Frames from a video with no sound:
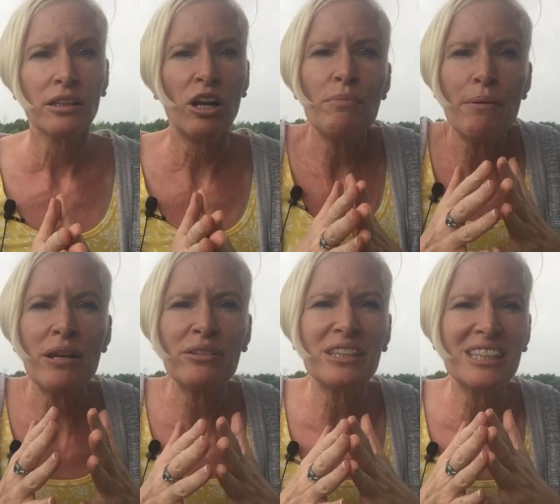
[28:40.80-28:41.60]
or maybe
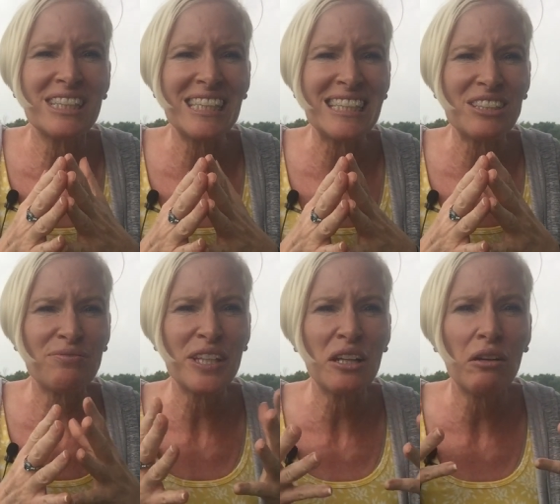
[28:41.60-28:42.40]
you just didn't
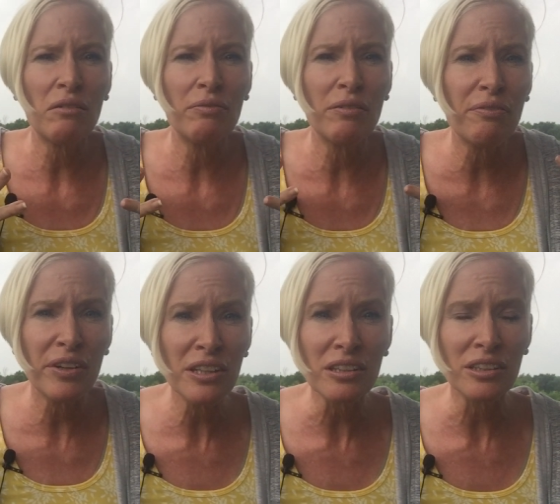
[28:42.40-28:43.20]
feel
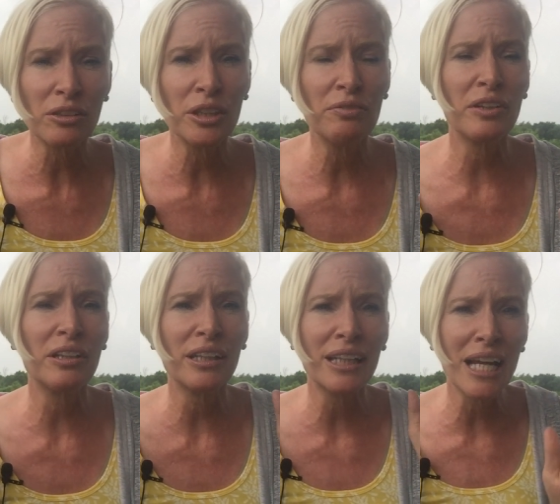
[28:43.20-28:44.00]
fulfilled or you
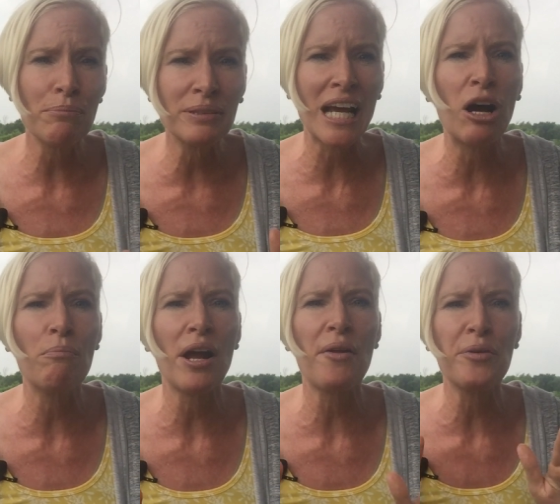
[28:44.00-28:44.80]
felt kept down
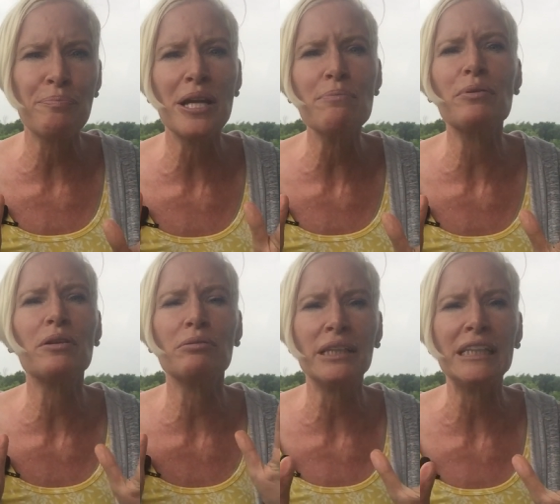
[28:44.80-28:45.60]
by other people
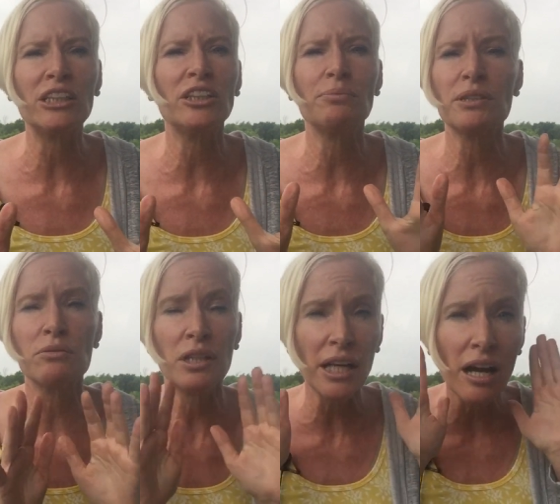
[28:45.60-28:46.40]
or relationships or
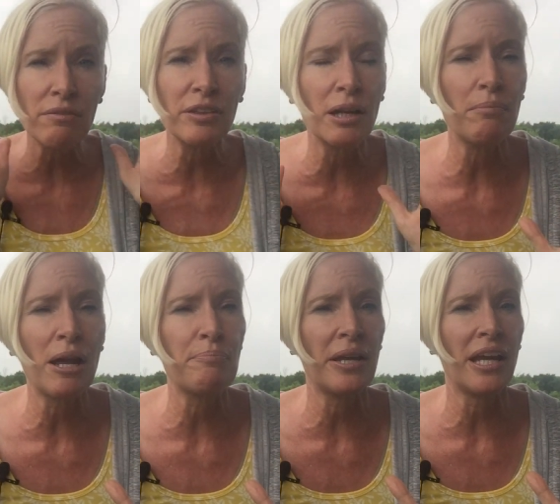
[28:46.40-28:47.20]
whatever it
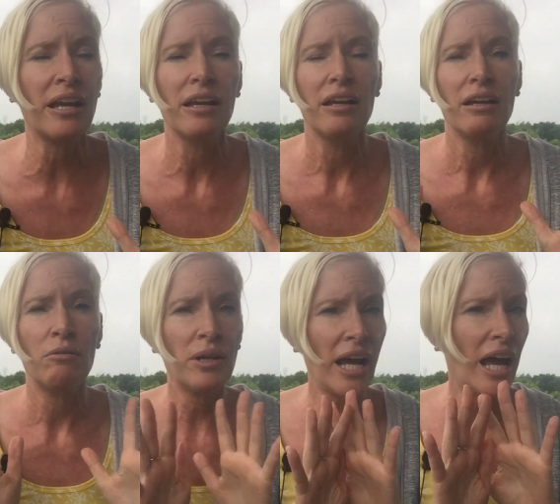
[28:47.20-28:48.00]
might be.
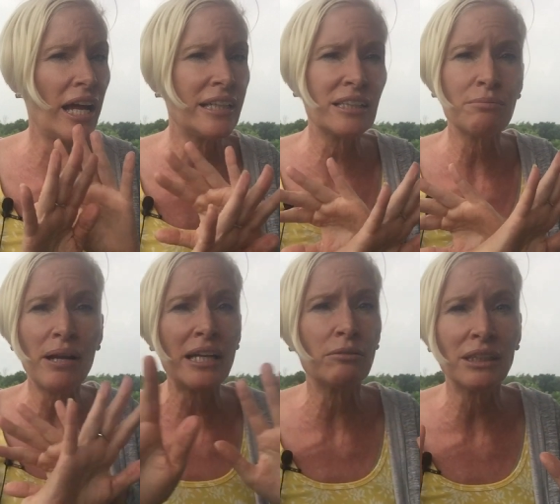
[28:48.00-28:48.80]
What, it doesn't
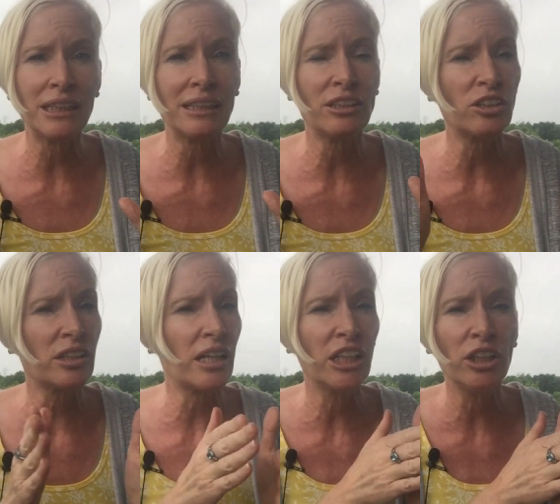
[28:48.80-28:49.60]
matter what it is. There's
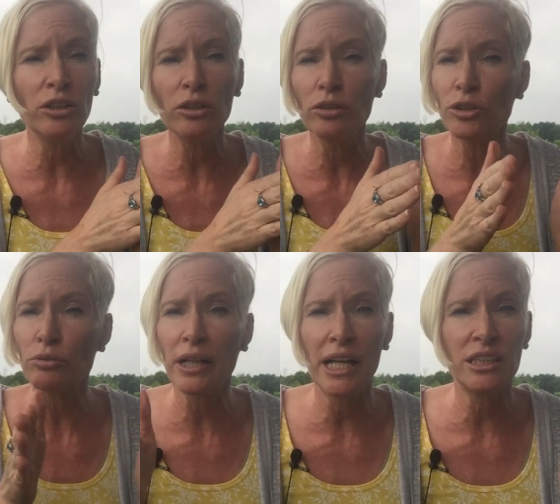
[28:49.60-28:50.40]
a huge
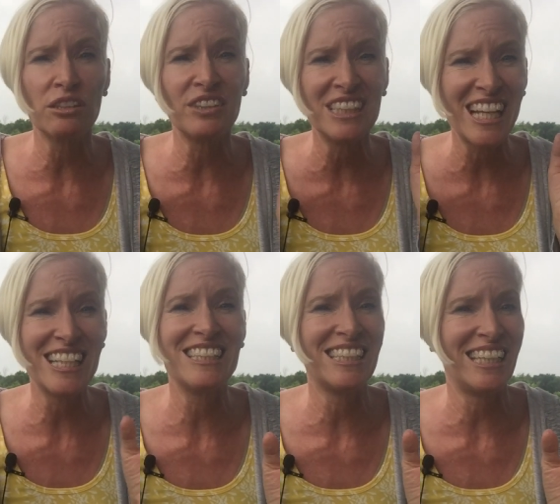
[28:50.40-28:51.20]
range of
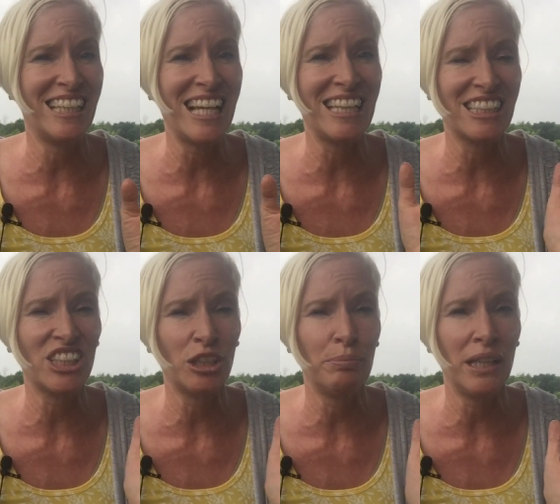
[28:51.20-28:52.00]
intensity that this
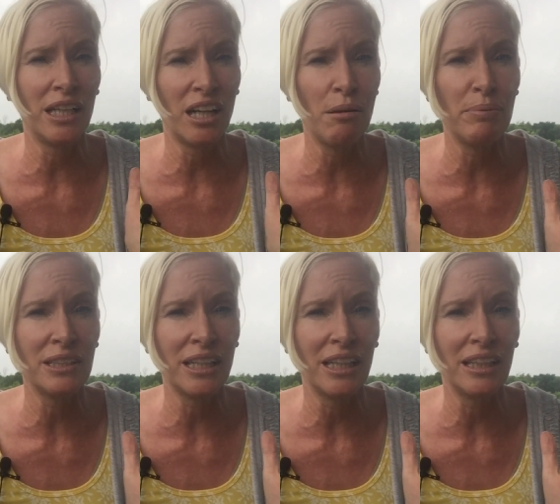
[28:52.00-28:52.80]
could be
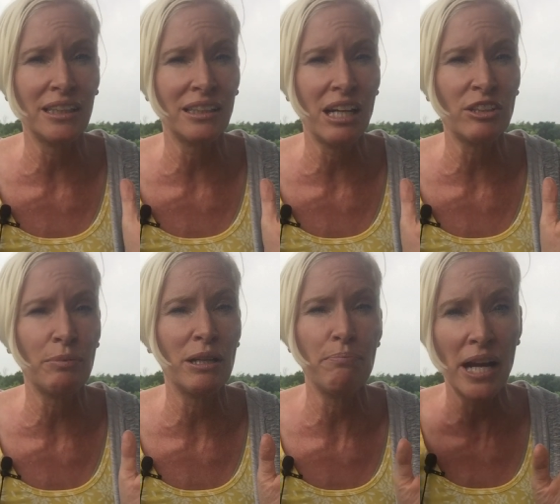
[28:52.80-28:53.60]
encompassing. It doesn't have to
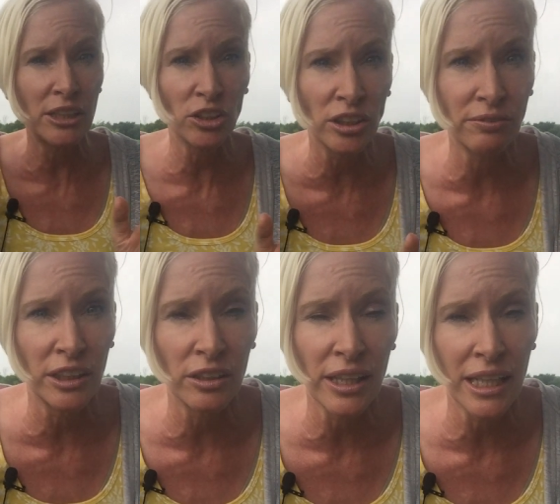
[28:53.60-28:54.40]
be major
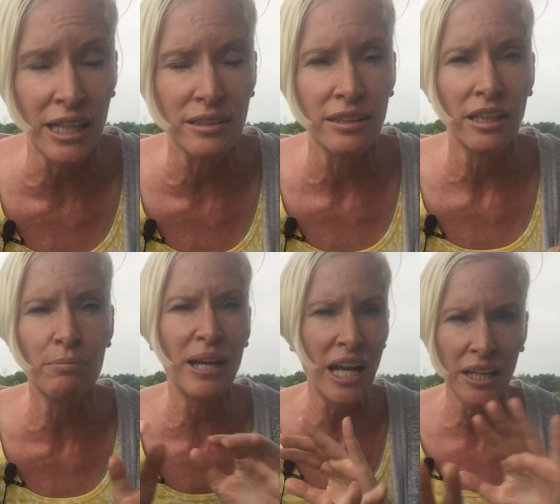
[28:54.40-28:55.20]
severe things. It
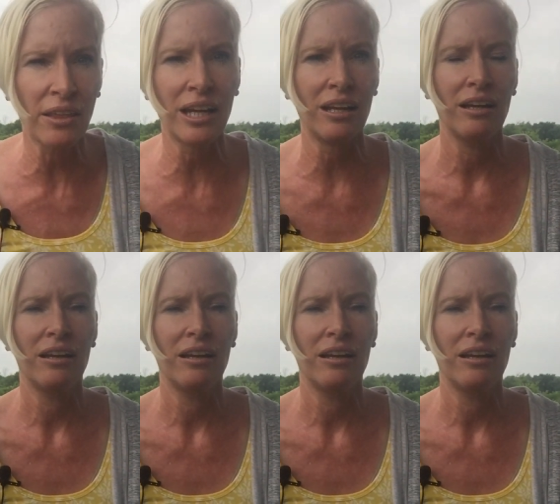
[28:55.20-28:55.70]
could be anything.